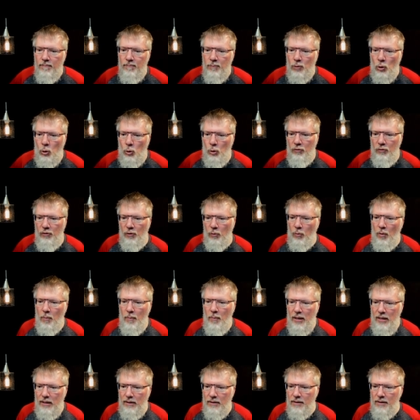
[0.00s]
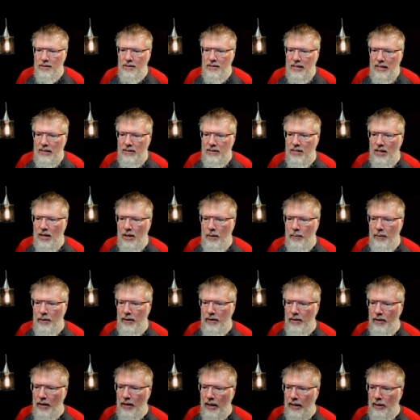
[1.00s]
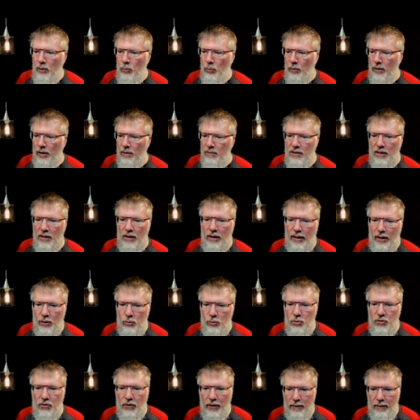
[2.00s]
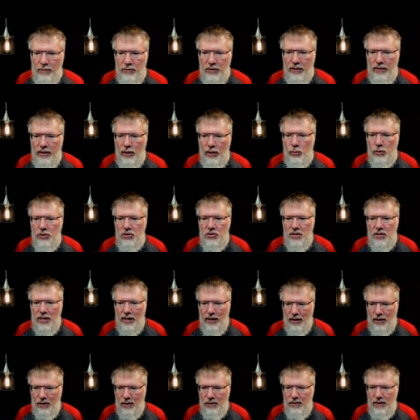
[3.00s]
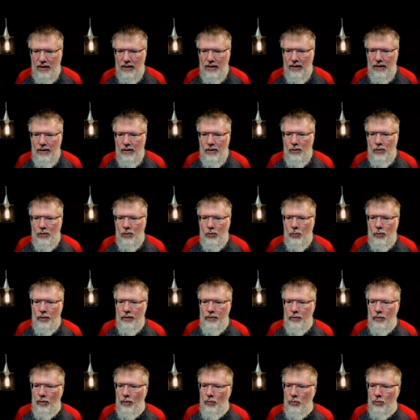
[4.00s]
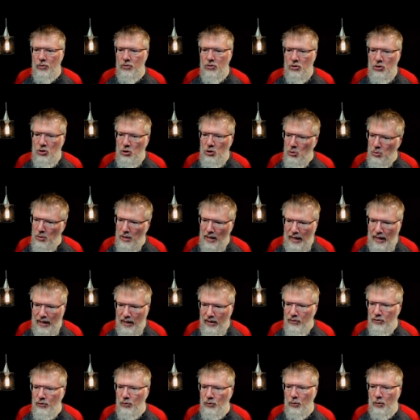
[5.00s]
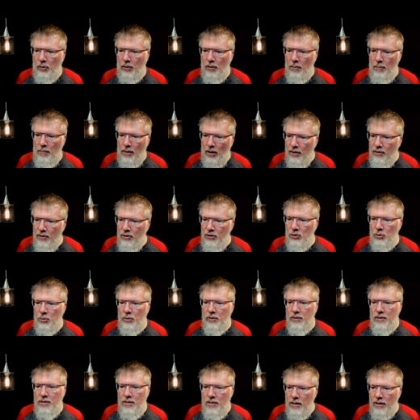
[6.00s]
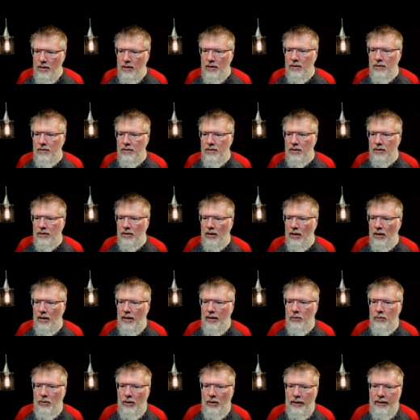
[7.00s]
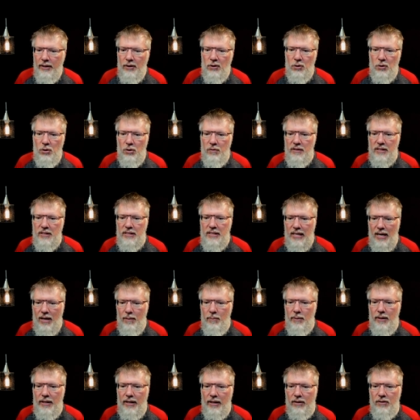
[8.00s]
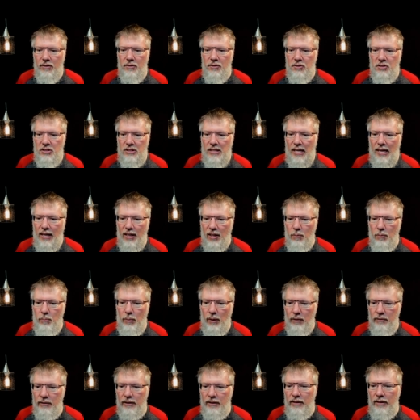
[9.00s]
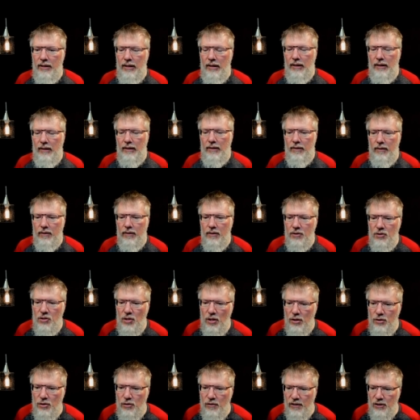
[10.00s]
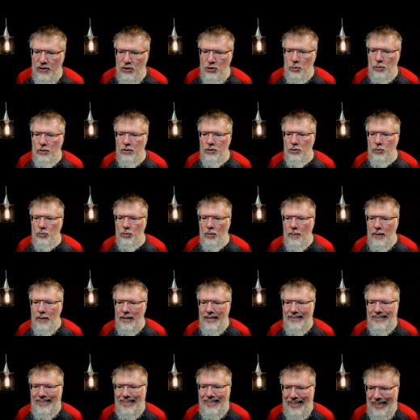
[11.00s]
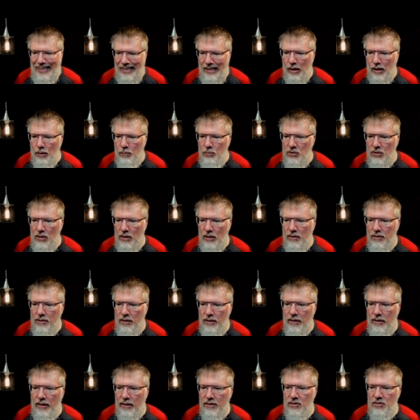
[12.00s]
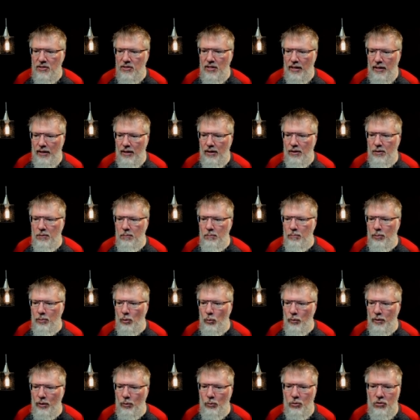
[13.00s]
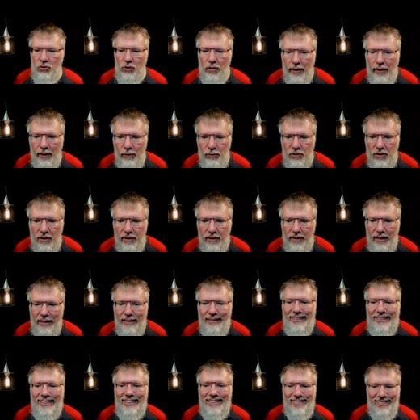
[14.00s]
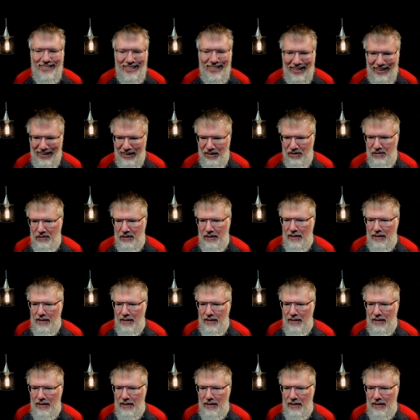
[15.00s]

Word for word: Or if it remained in the daytime and at night, whenever the cloud was lifted, they would set out. Whether it was two days or a month or a year that the cloud lingered over the tabernacle, staying above it, the sons of Israel remained camped and did not set out, but when it was lifted, they did set out.